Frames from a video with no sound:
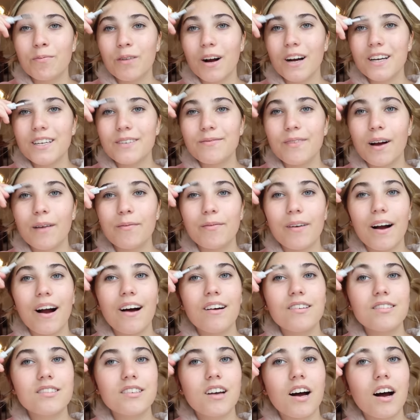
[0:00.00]
Brush my
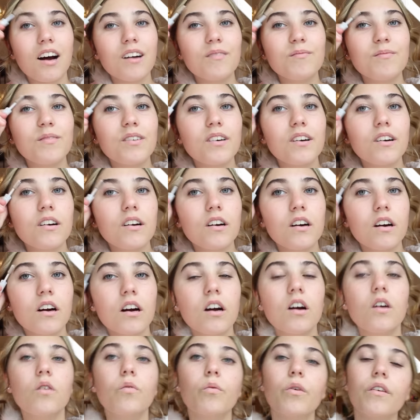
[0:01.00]
brows up
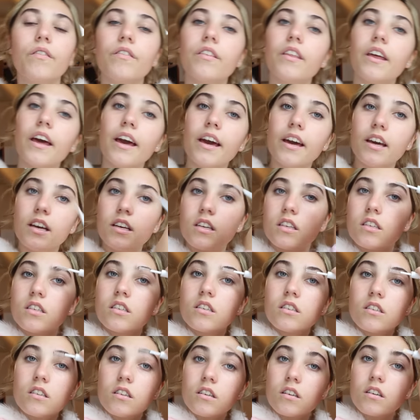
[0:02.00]
with
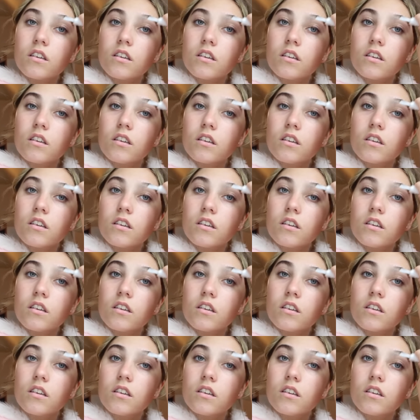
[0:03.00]
this.